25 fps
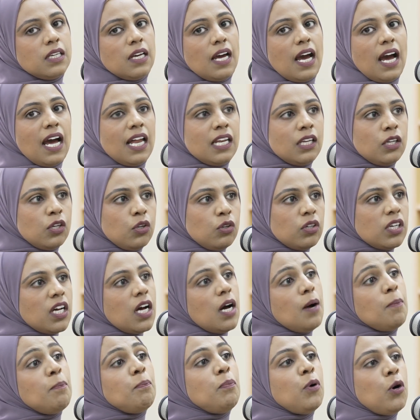and look
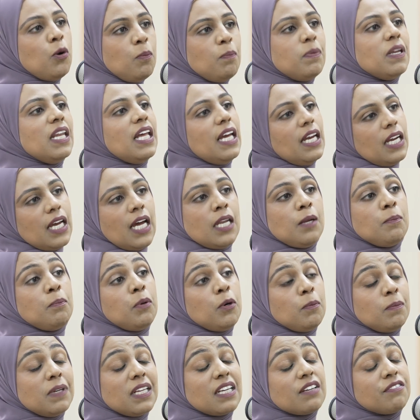at a
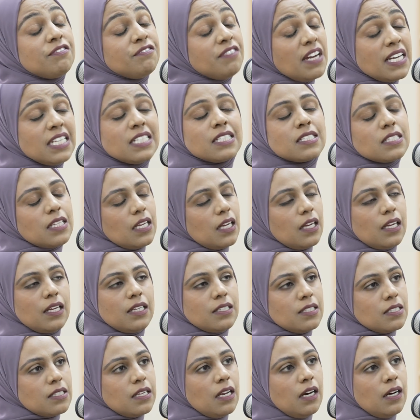public-facing
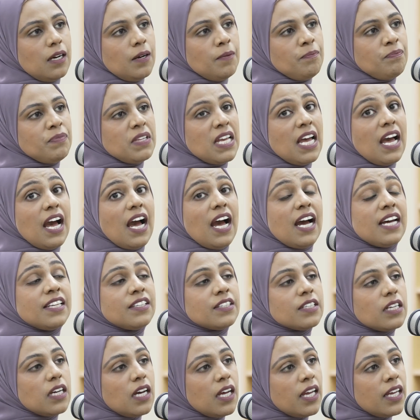Islam,
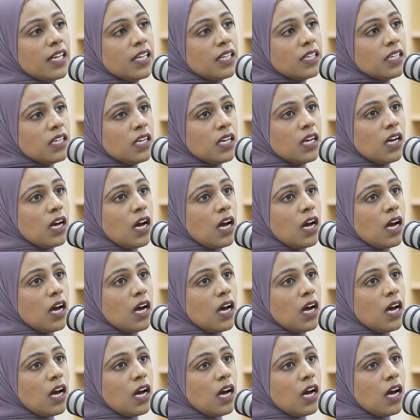and a